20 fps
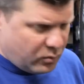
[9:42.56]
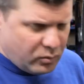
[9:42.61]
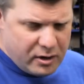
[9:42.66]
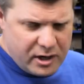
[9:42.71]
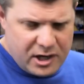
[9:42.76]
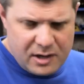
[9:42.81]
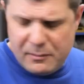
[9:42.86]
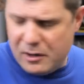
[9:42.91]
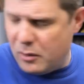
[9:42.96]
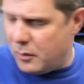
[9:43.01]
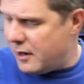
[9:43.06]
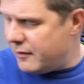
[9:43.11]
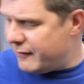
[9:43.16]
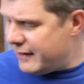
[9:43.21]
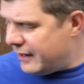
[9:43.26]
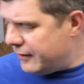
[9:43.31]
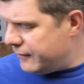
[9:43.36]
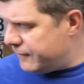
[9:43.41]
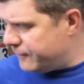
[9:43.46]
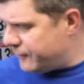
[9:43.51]
working my way
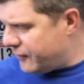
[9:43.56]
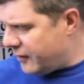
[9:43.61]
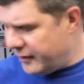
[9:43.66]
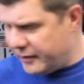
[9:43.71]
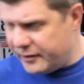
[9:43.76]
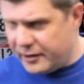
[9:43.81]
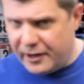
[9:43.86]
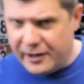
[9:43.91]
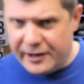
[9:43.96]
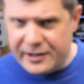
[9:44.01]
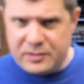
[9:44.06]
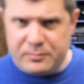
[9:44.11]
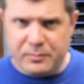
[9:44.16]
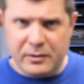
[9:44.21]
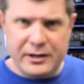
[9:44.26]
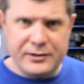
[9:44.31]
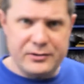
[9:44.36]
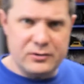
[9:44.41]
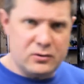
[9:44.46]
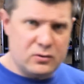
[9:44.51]
around, finding the high
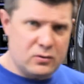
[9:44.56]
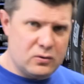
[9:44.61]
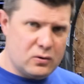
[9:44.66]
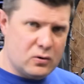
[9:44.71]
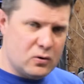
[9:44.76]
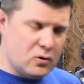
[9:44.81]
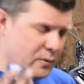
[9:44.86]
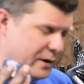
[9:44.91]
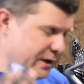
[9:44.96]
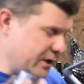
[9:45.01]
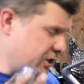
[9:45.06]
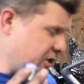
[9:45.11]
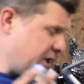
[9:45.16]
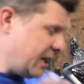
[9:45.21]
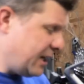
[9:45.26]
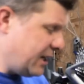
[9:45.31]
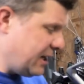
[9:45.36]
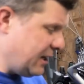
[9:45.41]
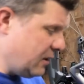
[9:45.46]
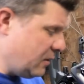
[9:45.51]
spikes, always
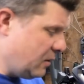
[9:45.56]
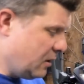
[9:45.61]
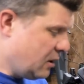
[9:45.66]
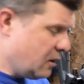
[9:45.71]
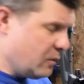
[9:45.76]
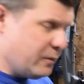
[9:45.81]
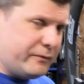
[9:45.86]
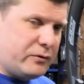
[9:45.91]
checking.